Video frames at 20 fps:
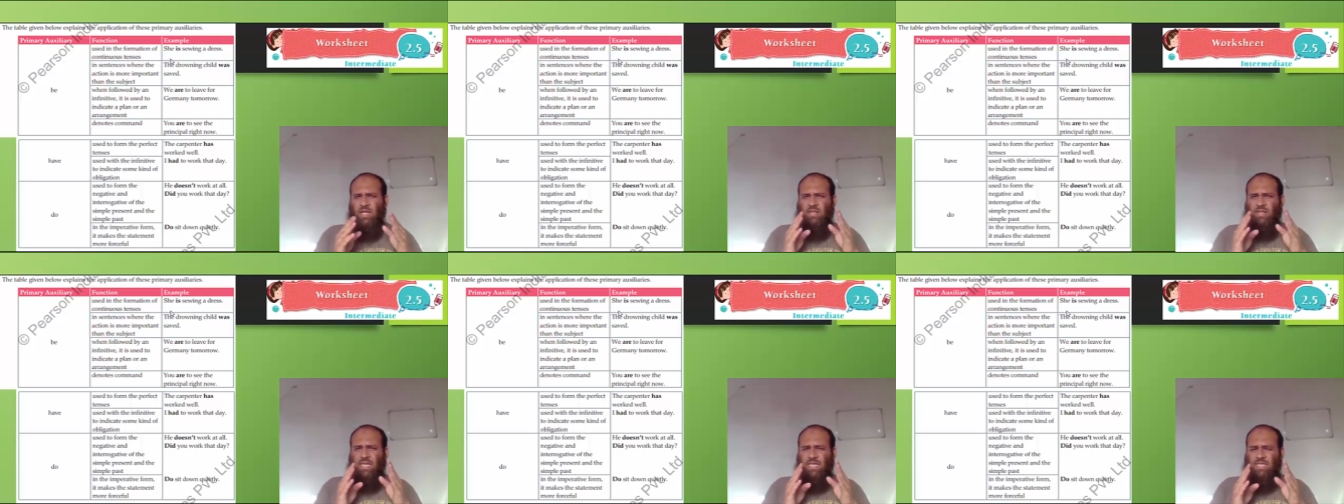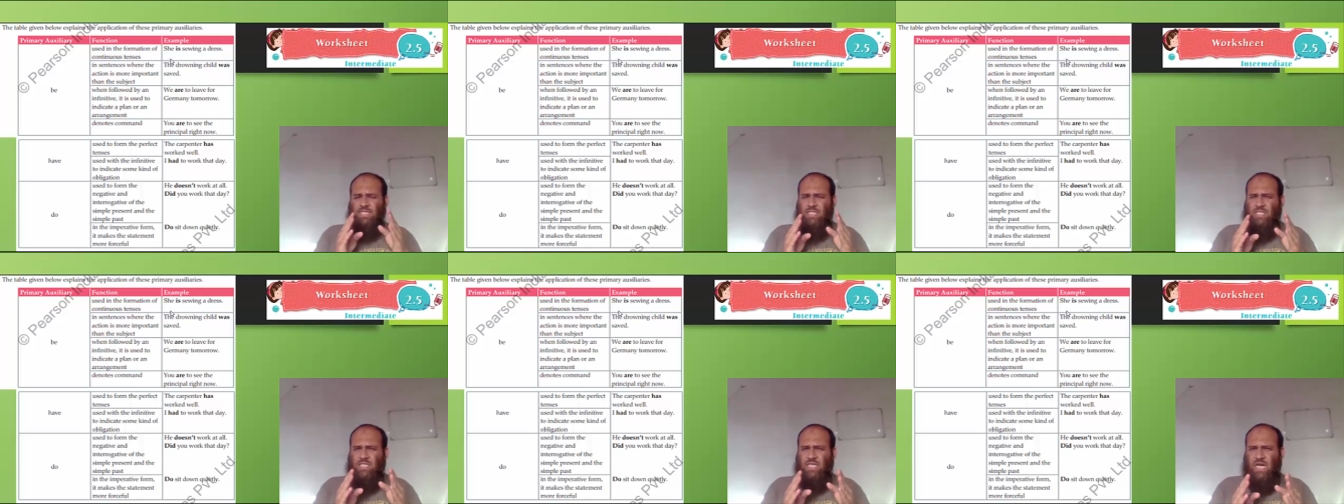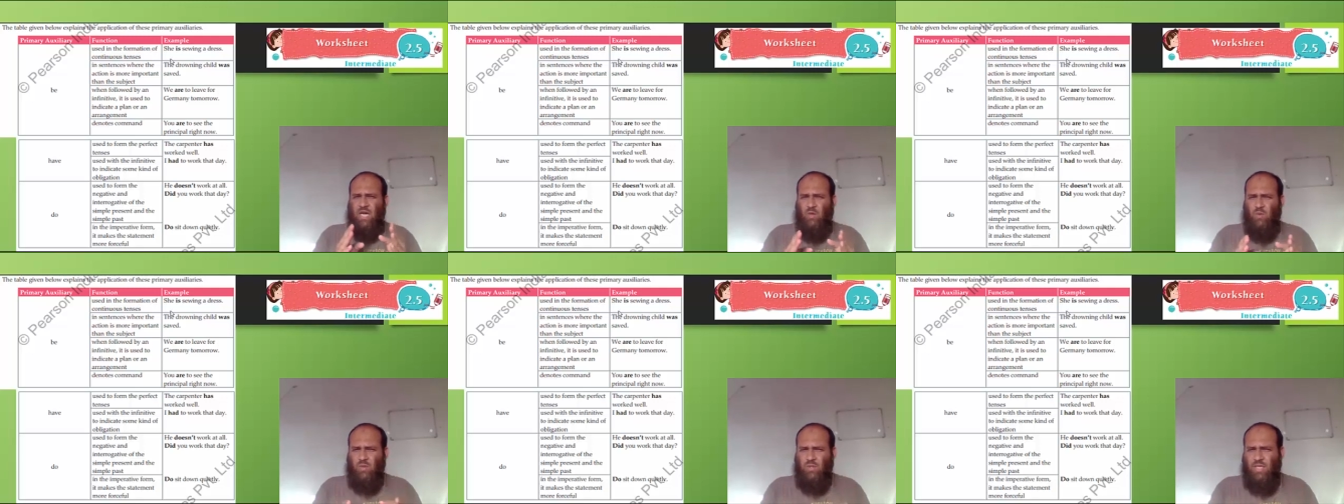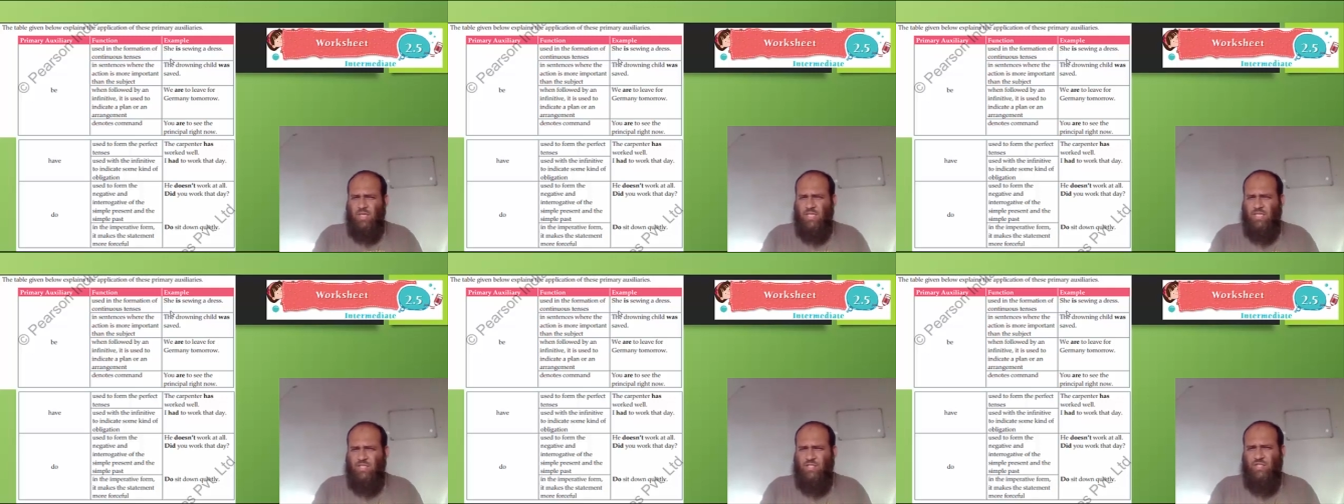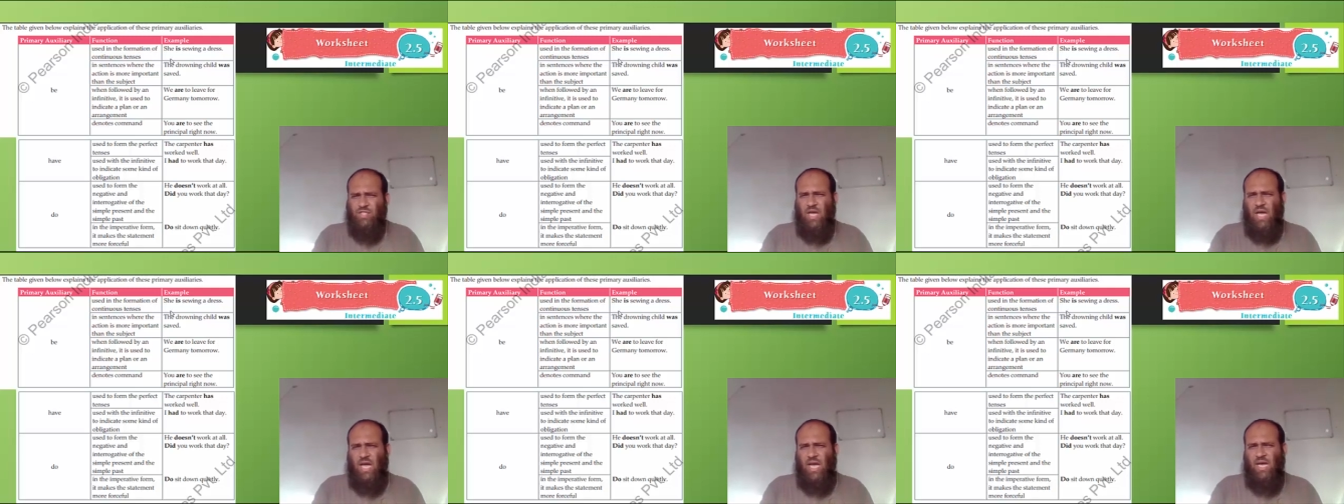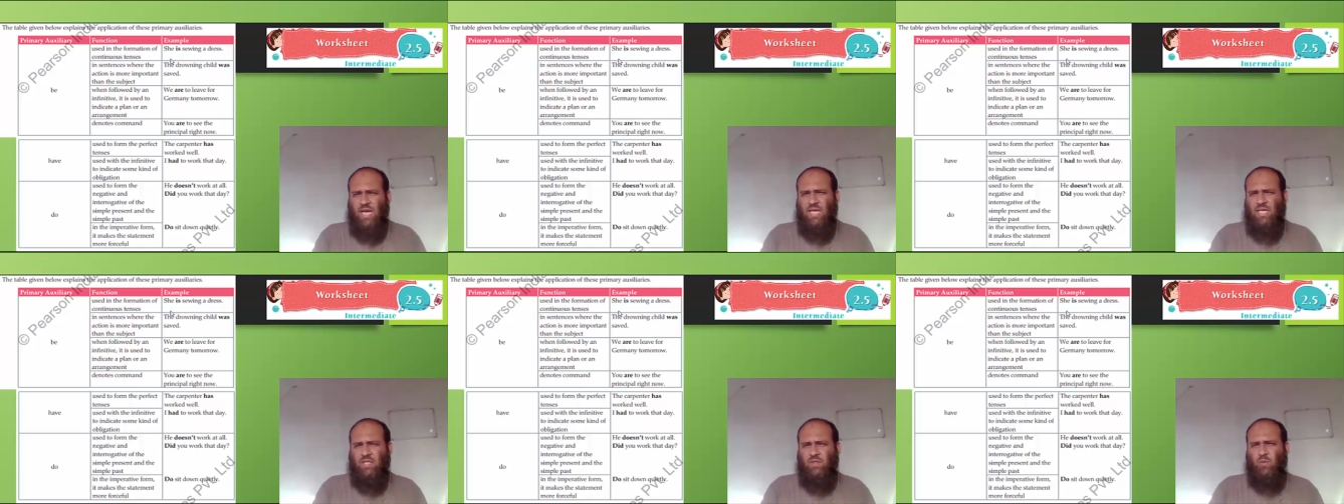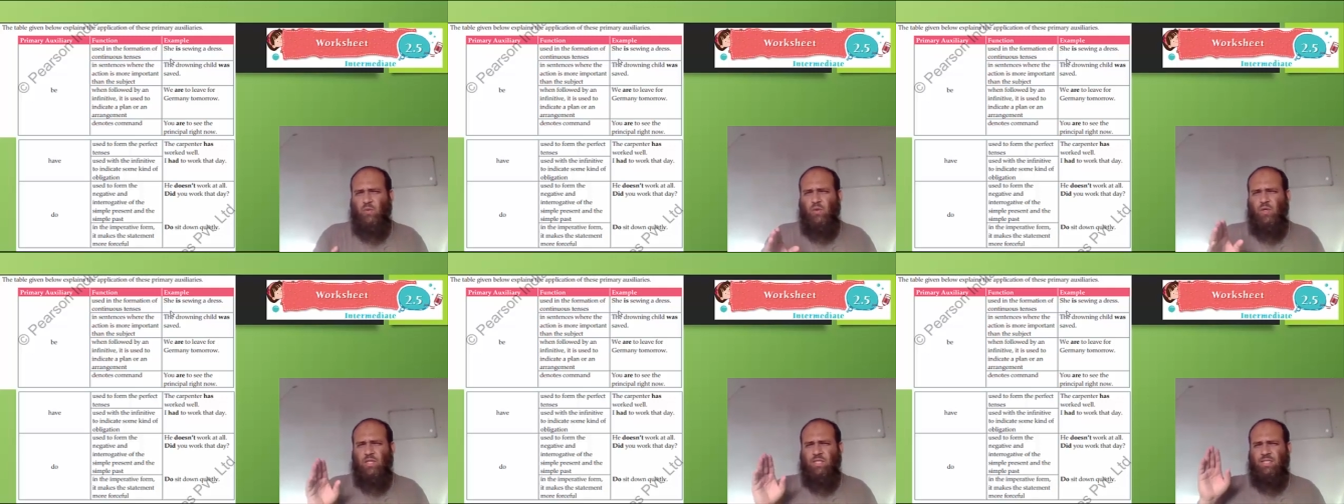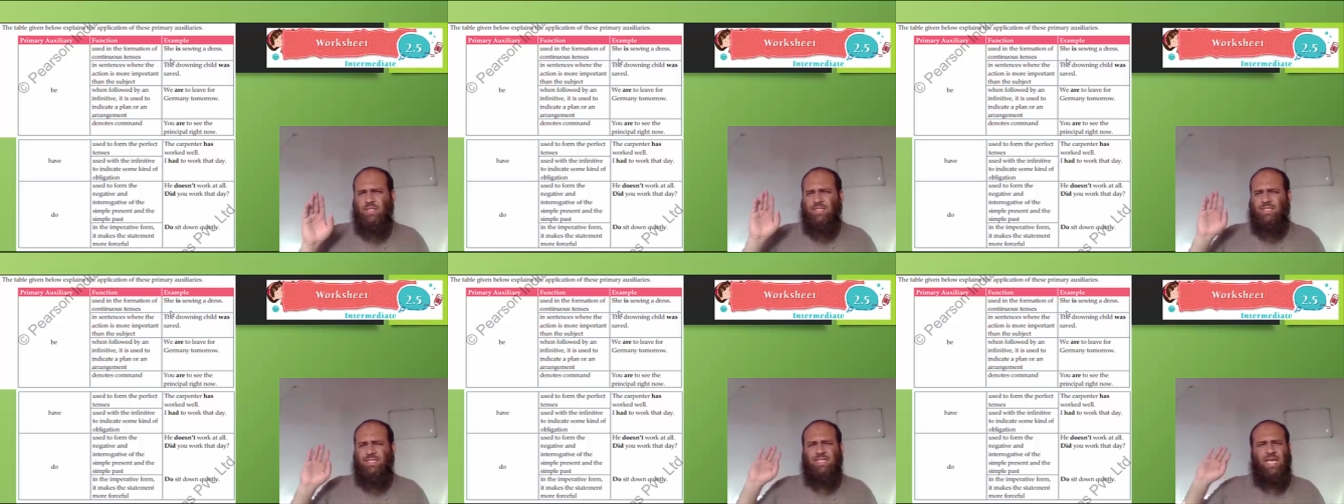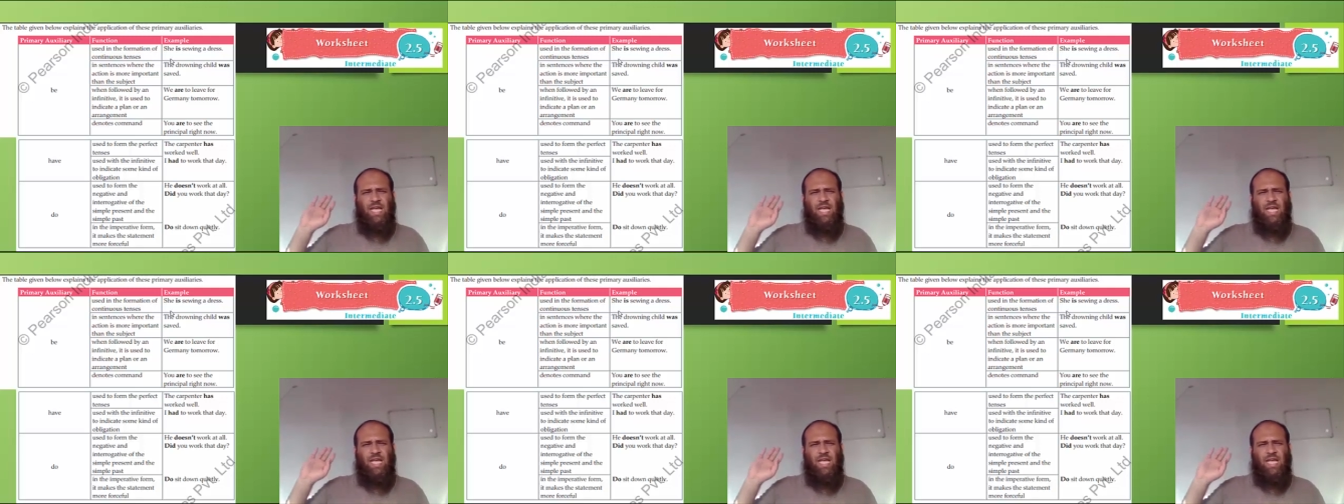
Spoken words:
The drowning child was